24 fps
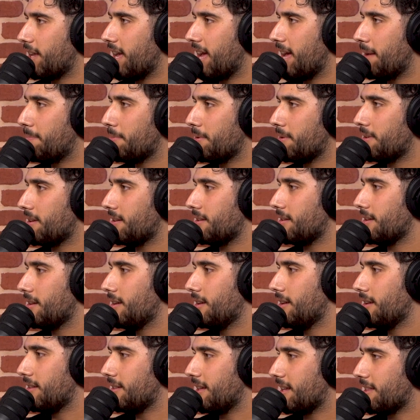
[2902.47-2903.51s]
happen and
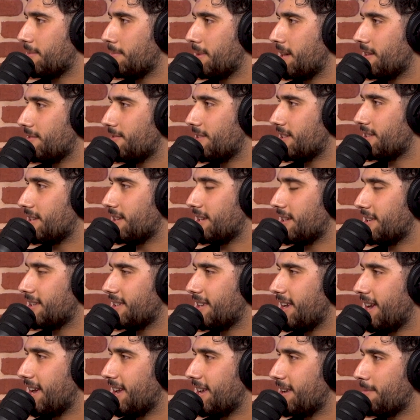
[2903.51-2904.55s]
that's manifesting and
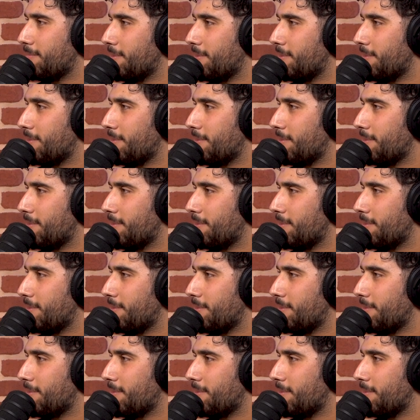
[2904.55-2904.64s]
yay.